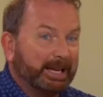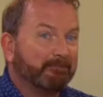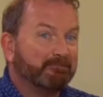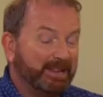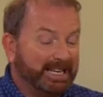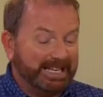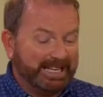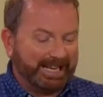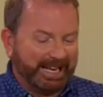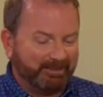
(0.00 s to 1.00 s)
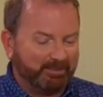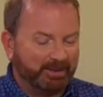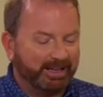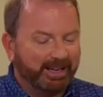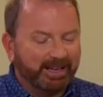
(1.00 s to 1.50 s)
mini clip.
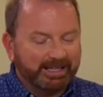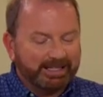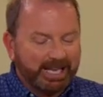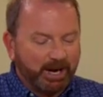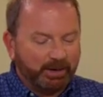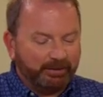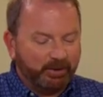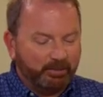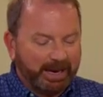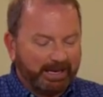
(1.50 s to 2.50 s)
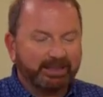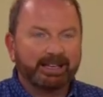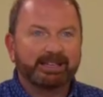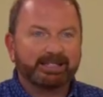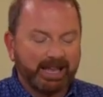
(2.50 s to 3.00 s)
So if you make
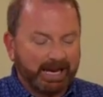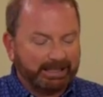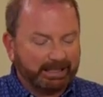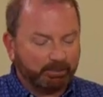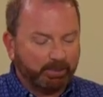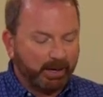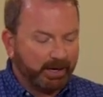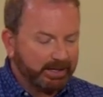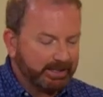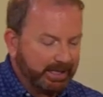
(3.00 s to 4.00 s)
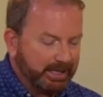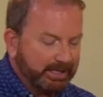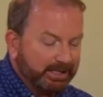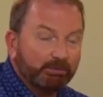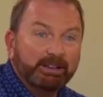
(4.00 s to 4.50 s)
things like little
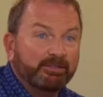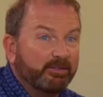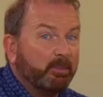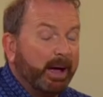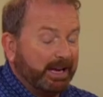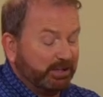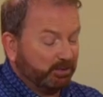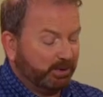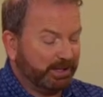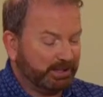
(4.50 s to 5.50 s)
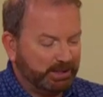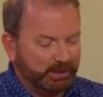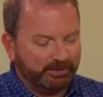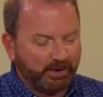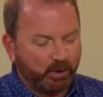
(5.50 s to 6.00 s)
purses or even for patchwork too,
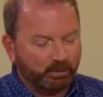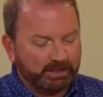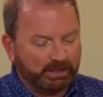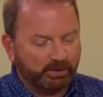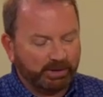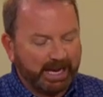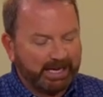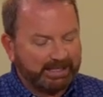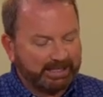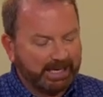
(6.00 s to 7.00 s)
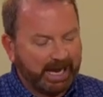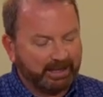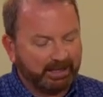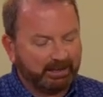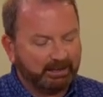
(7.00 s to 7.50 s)
for holding your layers
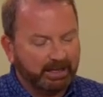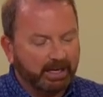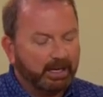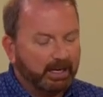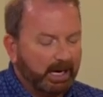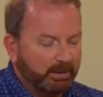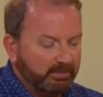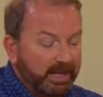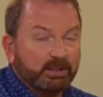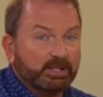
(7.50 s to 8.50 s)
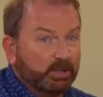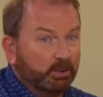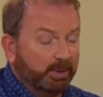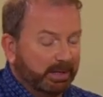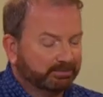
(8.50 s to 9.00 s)
together, um, they're
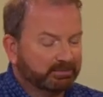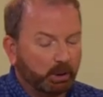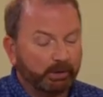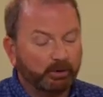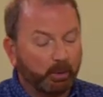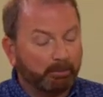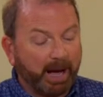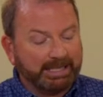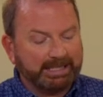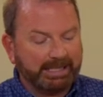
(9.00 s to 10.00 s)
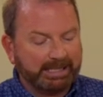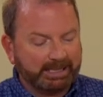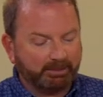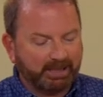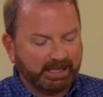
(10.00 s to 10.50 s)
super. Or if you're binding
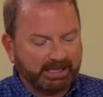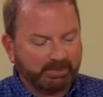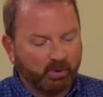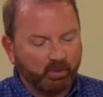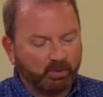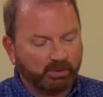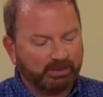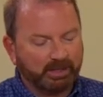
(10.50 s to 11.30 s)
something small,